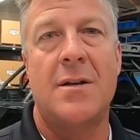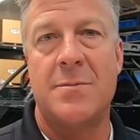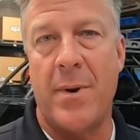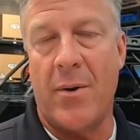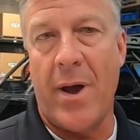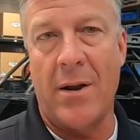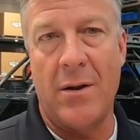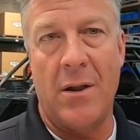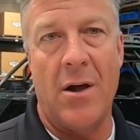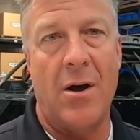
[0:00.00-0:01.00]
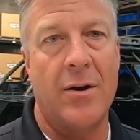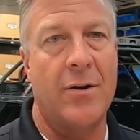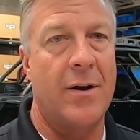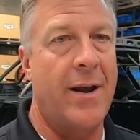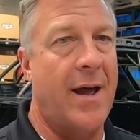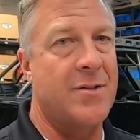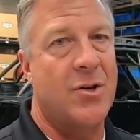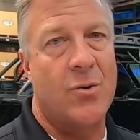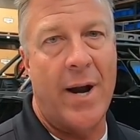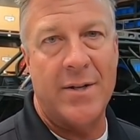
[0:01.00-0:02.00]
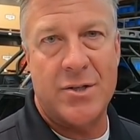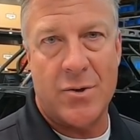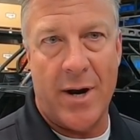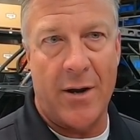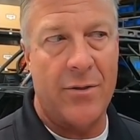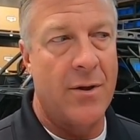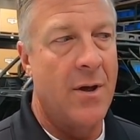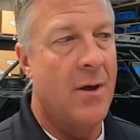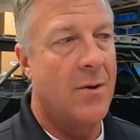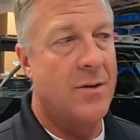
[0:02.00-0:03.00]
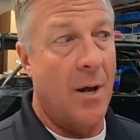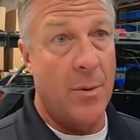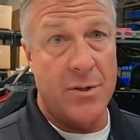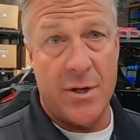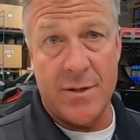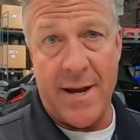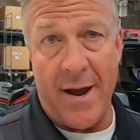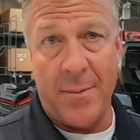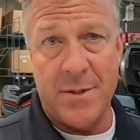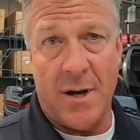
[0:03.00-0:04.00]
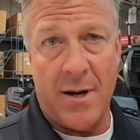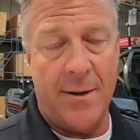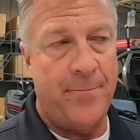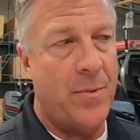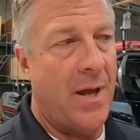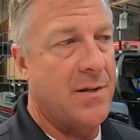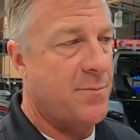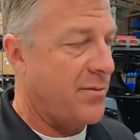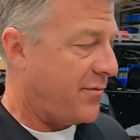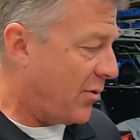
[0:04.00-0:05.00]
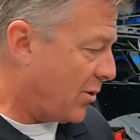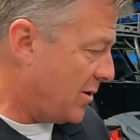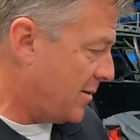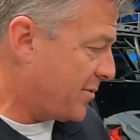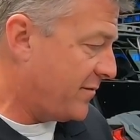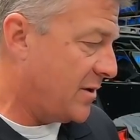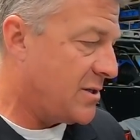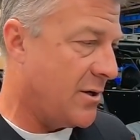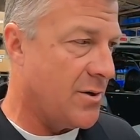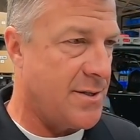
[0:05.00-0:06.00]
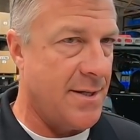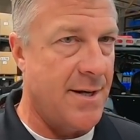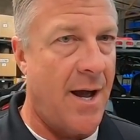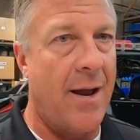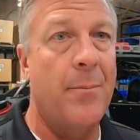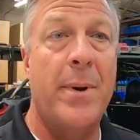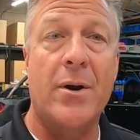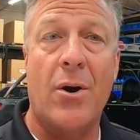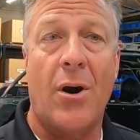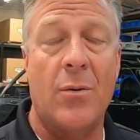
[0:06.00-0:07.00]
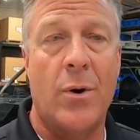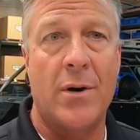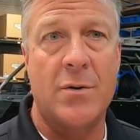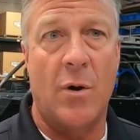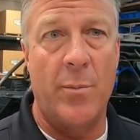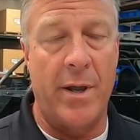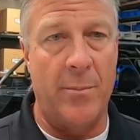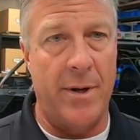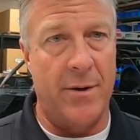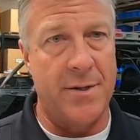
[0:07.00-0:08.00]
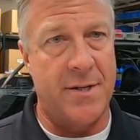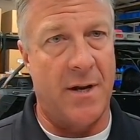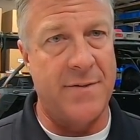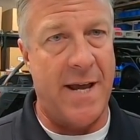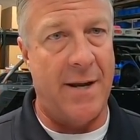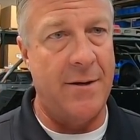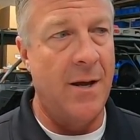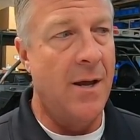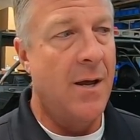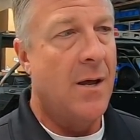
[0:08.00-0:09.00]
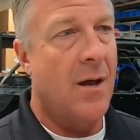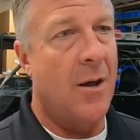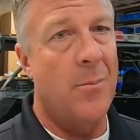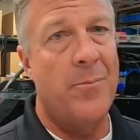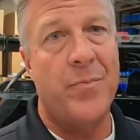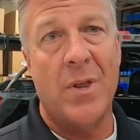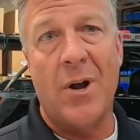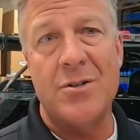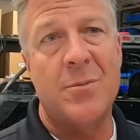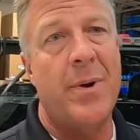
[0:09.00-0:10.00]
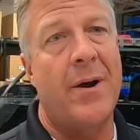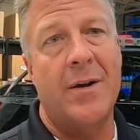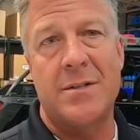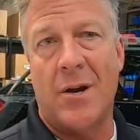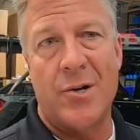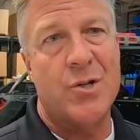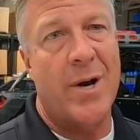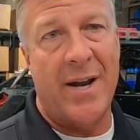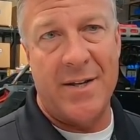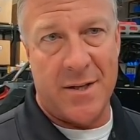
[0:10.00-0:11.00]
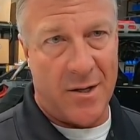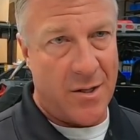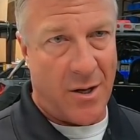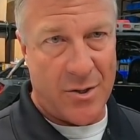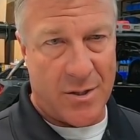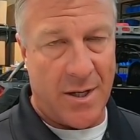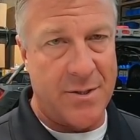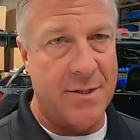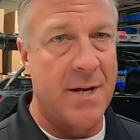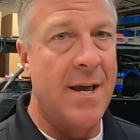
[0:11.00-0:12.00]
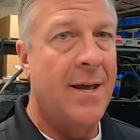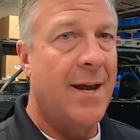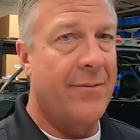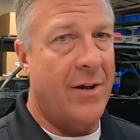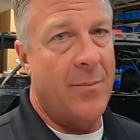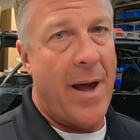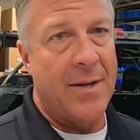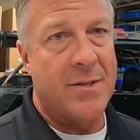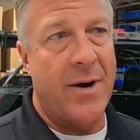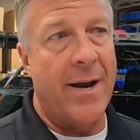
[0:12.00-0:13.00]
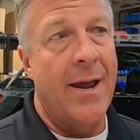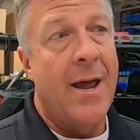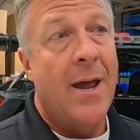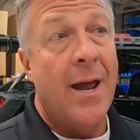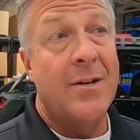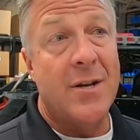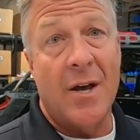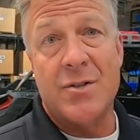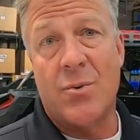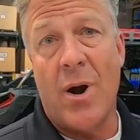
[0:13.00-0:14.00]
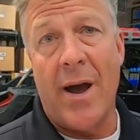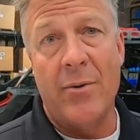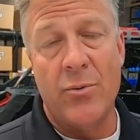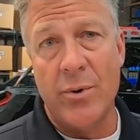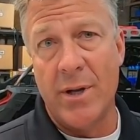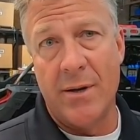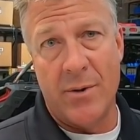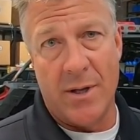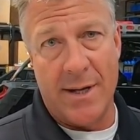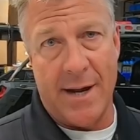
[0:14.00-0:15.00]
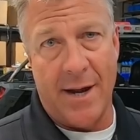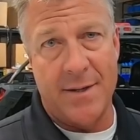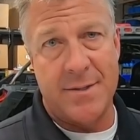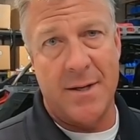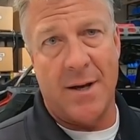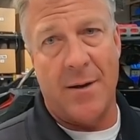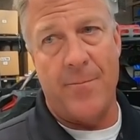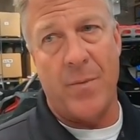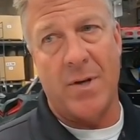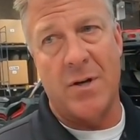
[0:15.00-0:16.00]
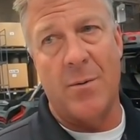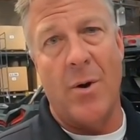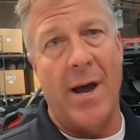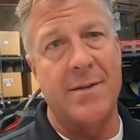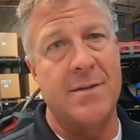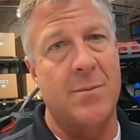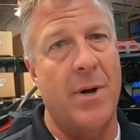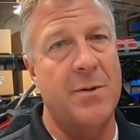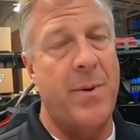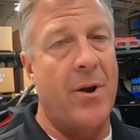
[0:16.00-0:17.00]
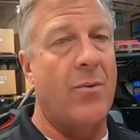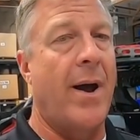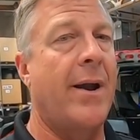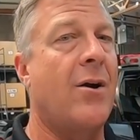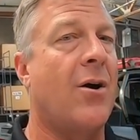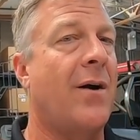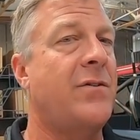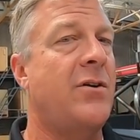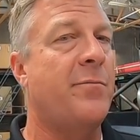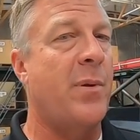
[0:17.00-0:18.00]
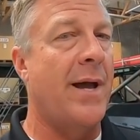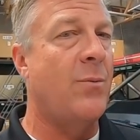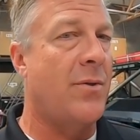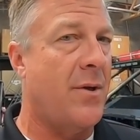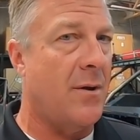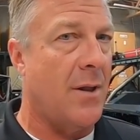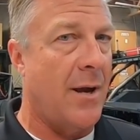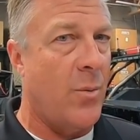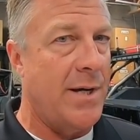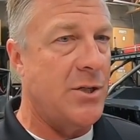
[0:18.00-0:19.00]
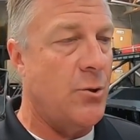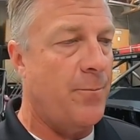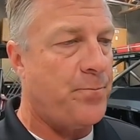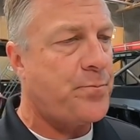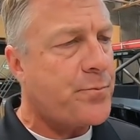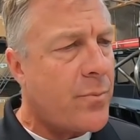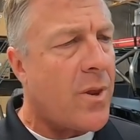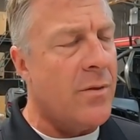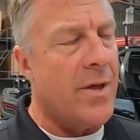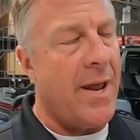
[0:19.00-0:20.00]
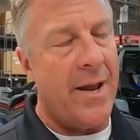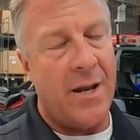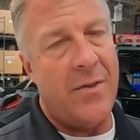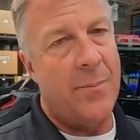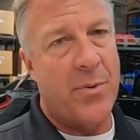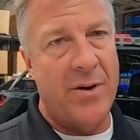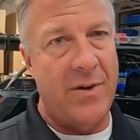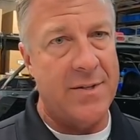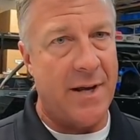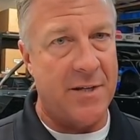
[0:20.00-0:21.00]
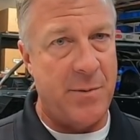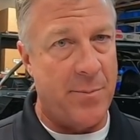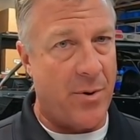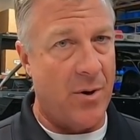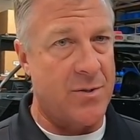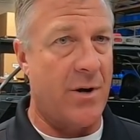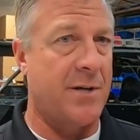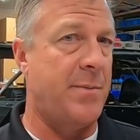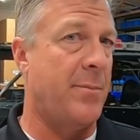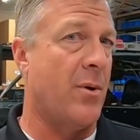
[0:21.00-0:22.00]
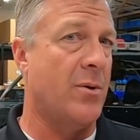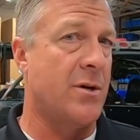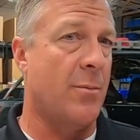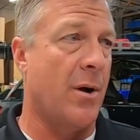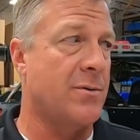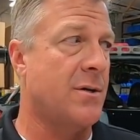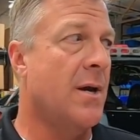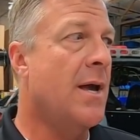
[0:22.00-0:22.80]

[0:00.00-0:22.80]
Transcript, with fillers: It's been around a little longer, it has great strength, double shear tabs on it, as before in previous years did not. Bigger hardware, 12 millimeter instead of 10. Um, larger bearings, larger trannies, larger clutches, everything about it's great. It does ride really, really nice. Um, a Turbo S is a much better riding car after you've played with it like we do than any of the previous XP Pros or XP Pro Turbos.